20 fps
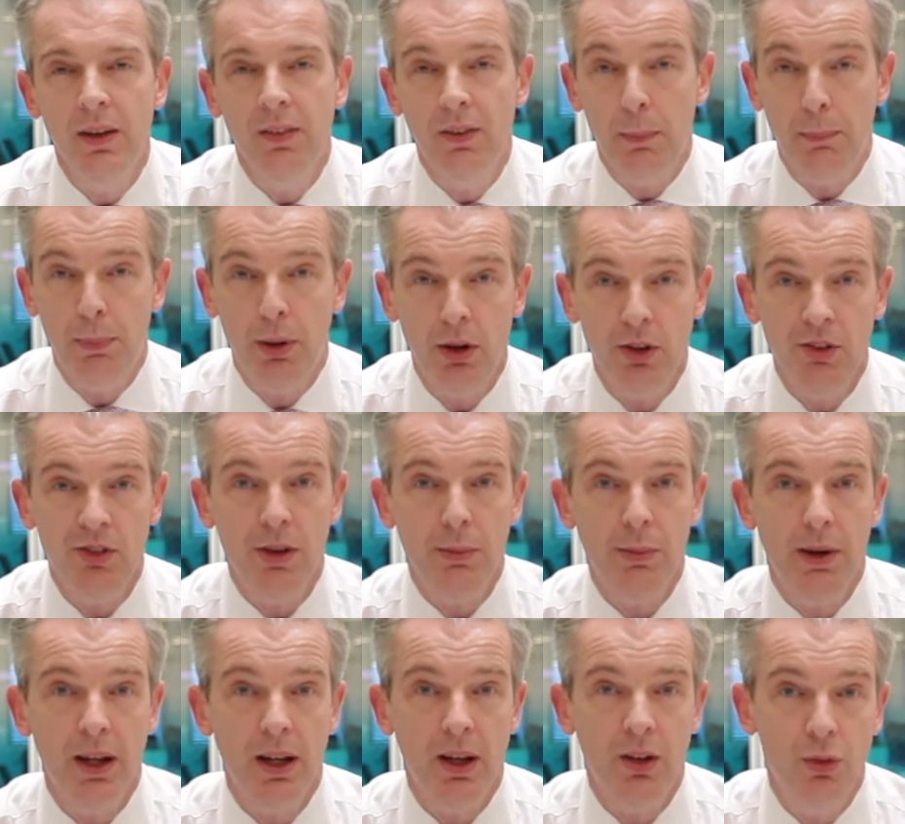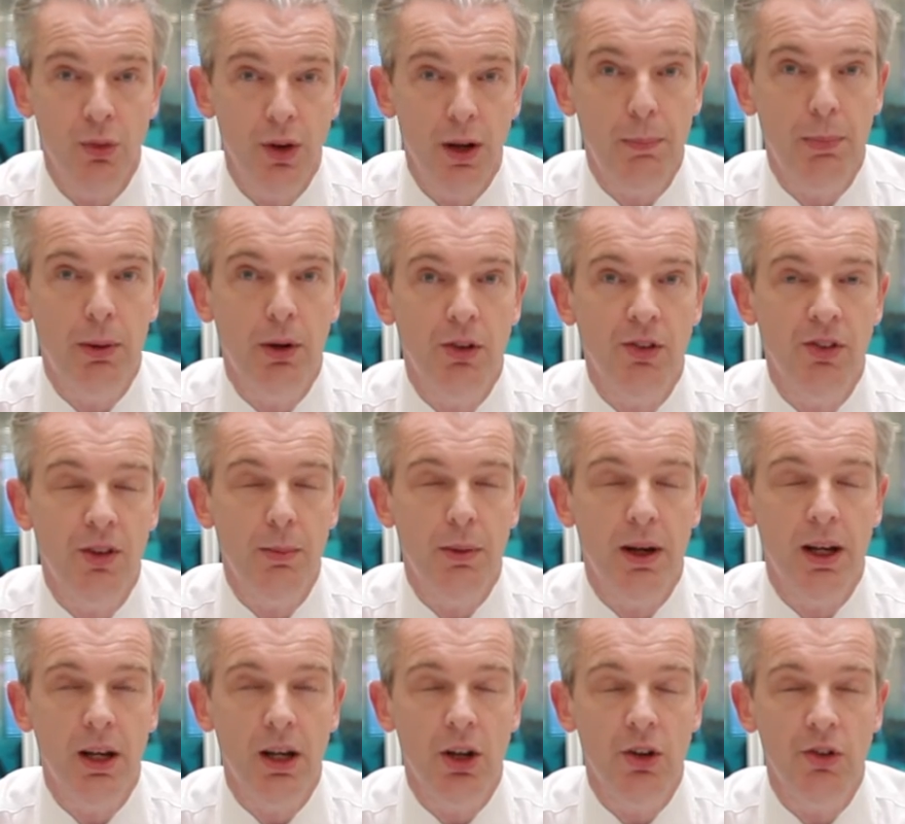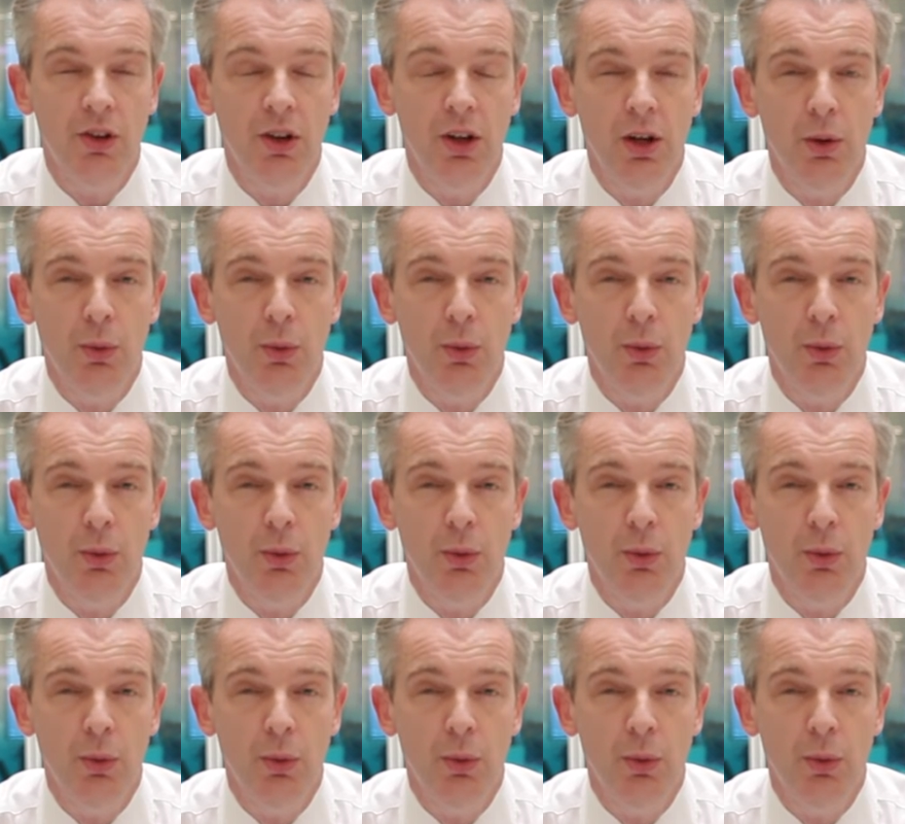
that policymakers, Fed policymakers,